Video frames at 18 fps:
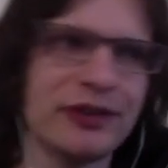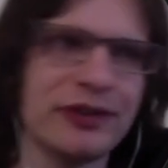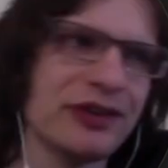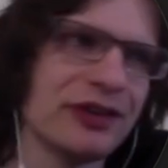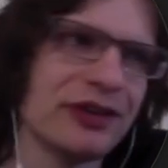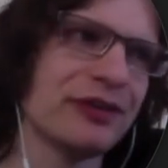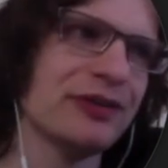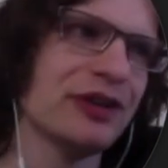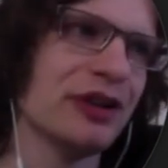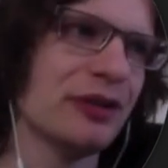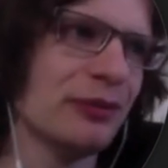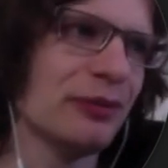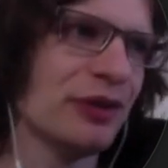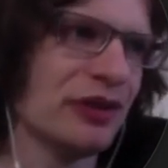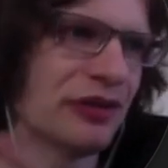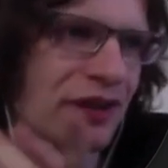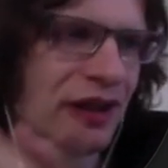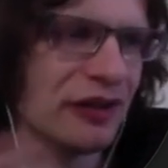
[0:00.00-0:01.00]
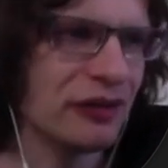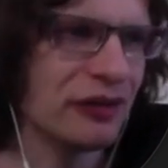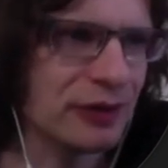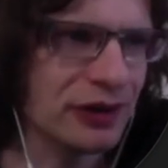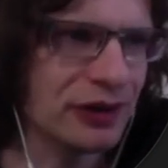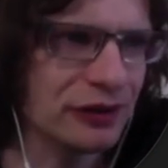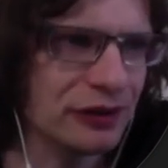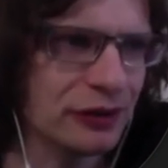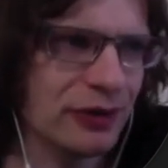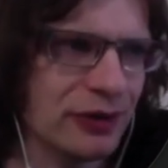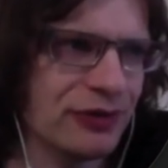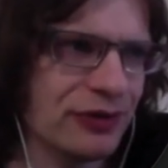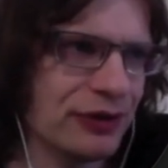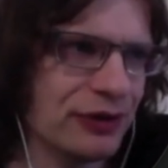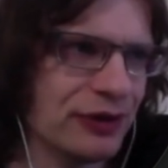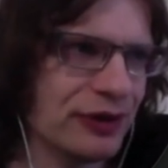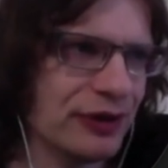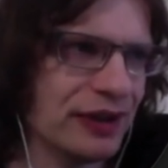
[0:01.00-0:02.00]
So we just added some cues
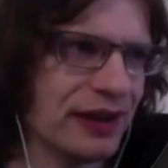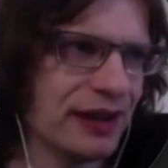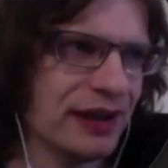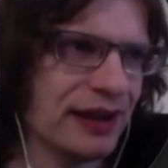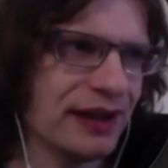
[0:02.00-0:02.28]
before.